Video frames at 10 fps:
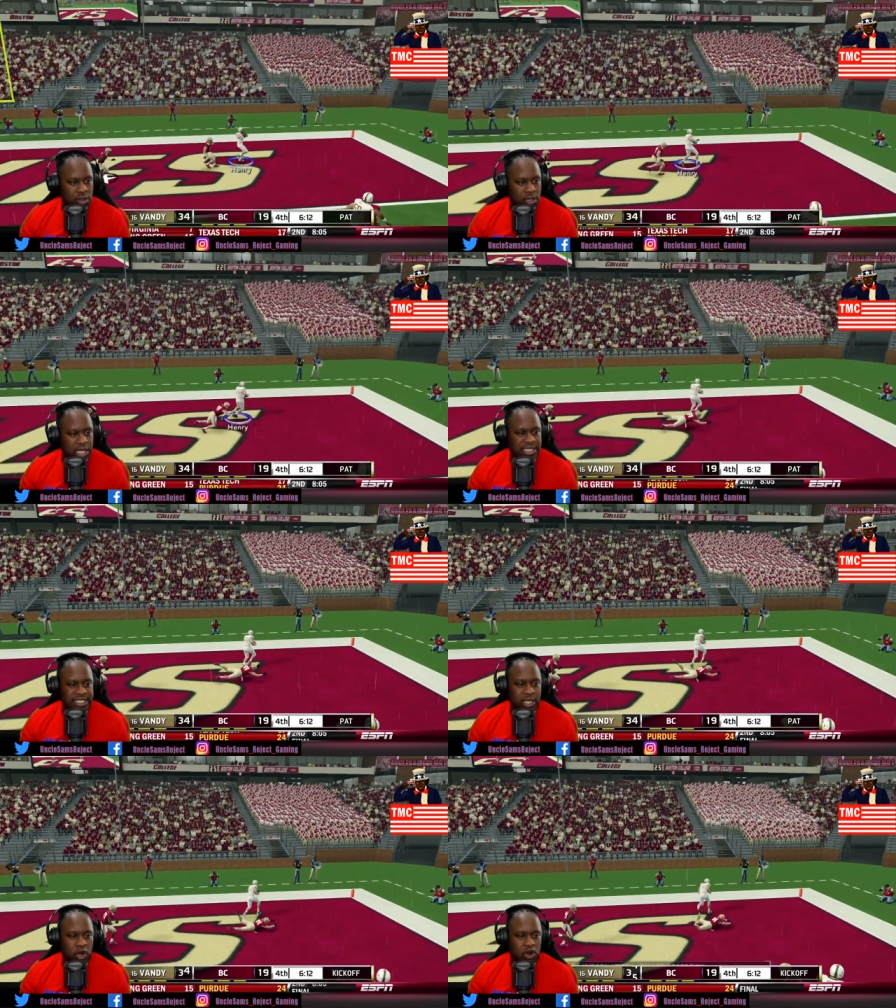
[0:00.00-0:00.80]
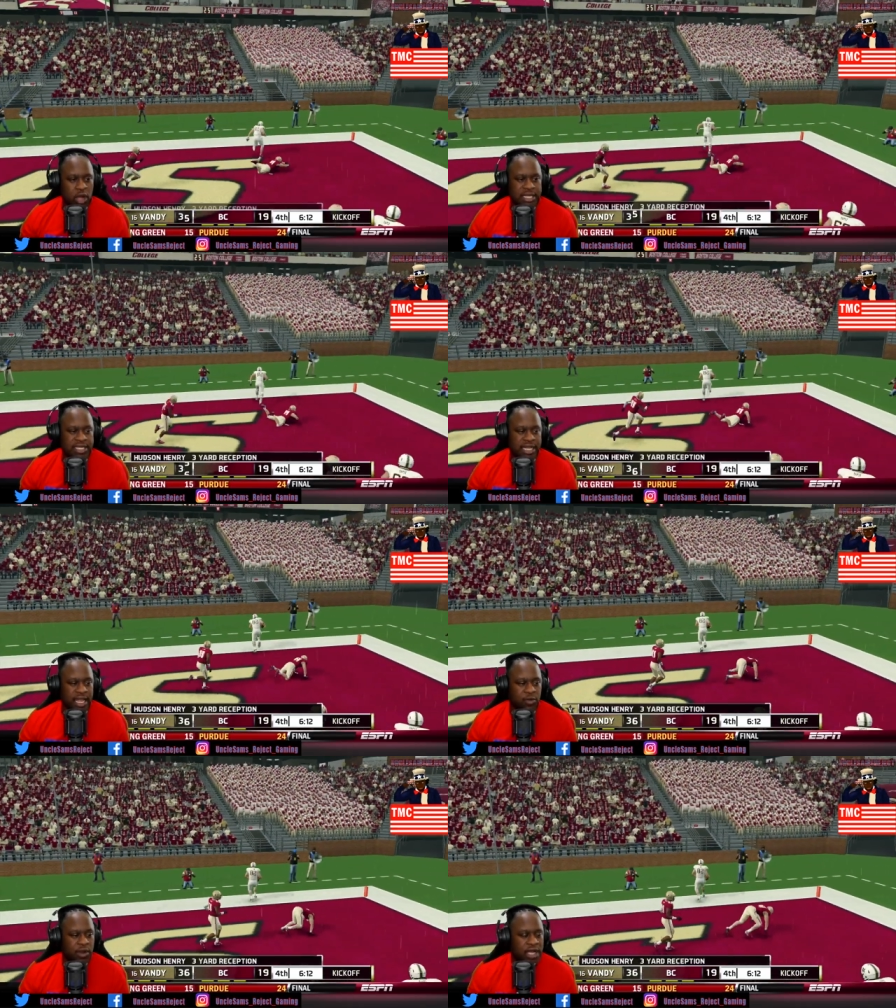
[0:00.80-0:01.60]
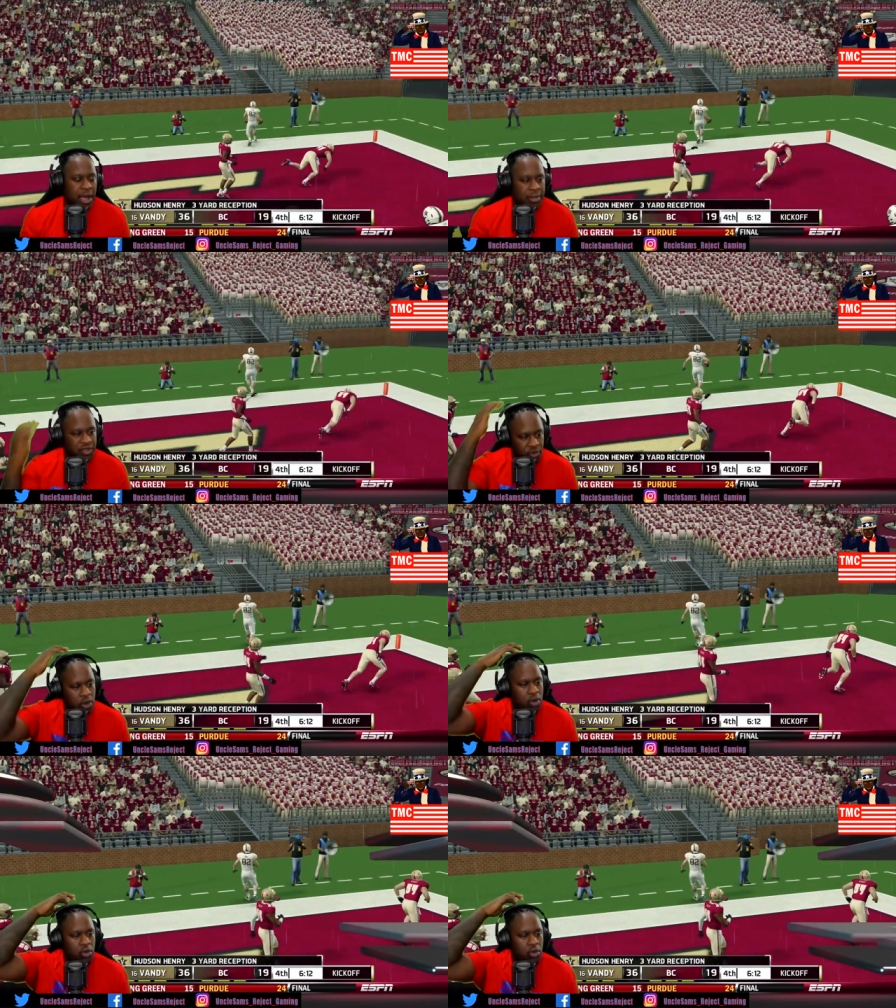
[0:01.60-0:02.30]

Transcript: I got you. Yes, sir. Hudson Henry